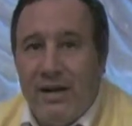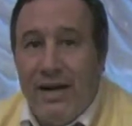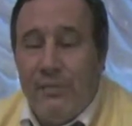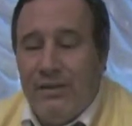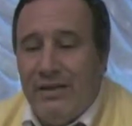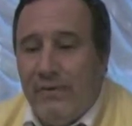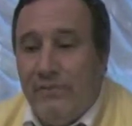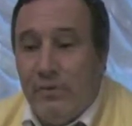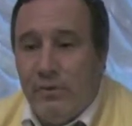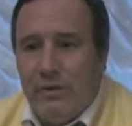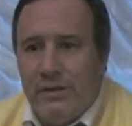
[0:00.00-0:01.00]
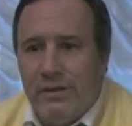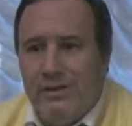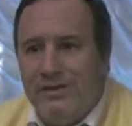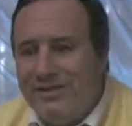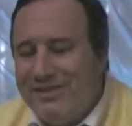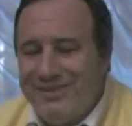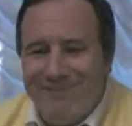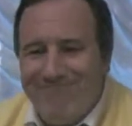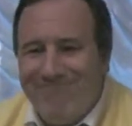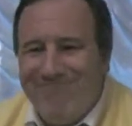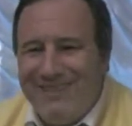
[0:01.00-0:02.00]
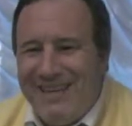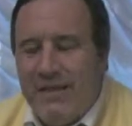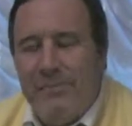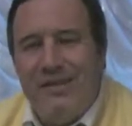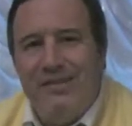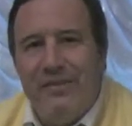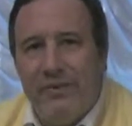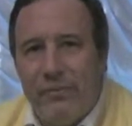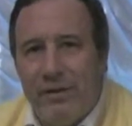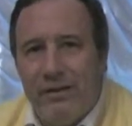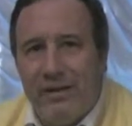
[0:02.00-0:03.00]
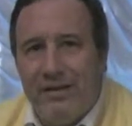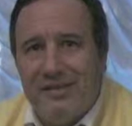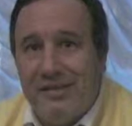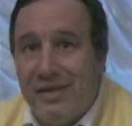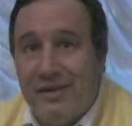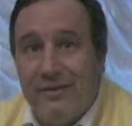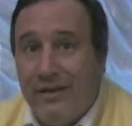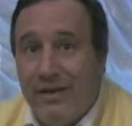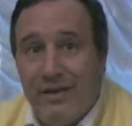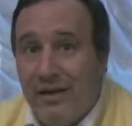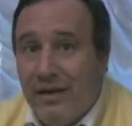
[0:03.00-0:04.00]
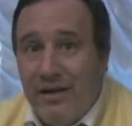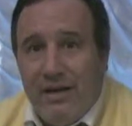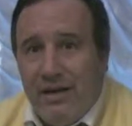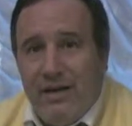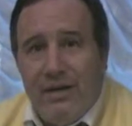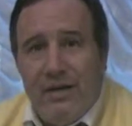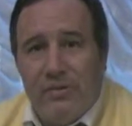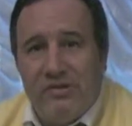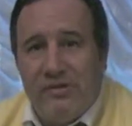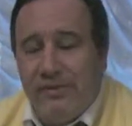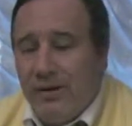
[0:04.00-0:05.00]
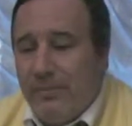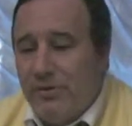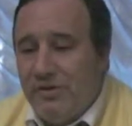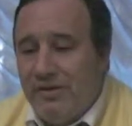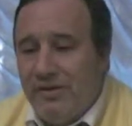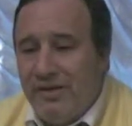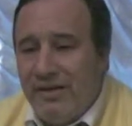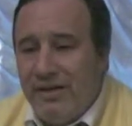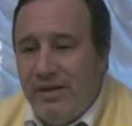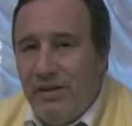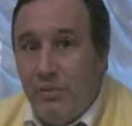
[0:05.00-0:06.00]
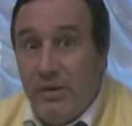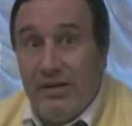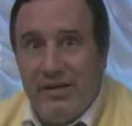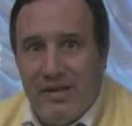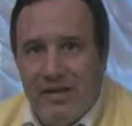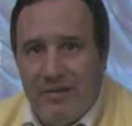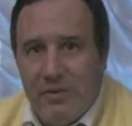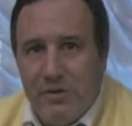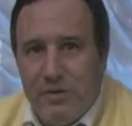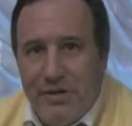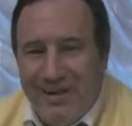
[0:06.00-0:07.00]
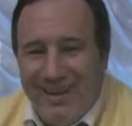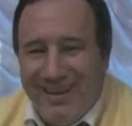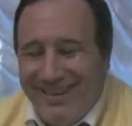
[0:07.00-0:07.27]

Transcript: And we left early, just in the midst of it, realizing later that it was Divine Mercy Sunday. We didn't get communion.